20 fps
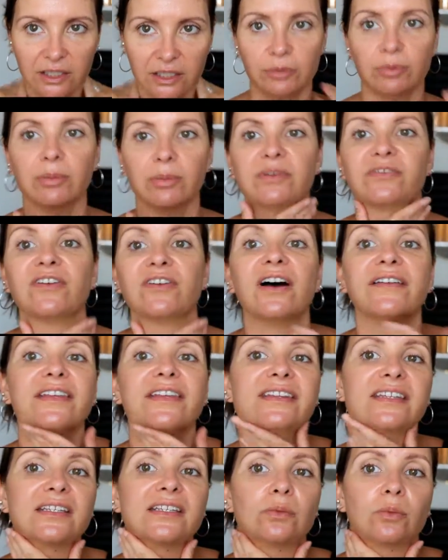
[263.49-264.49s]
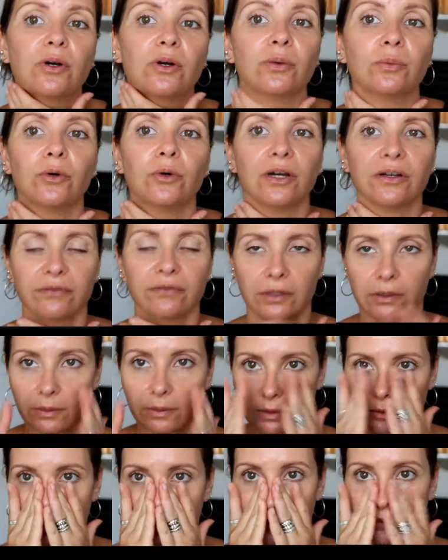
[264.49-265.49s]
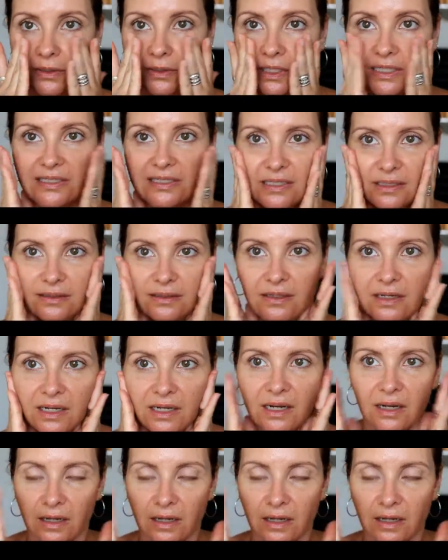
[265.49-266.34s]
you probably find that this won't work very well, or you'll need to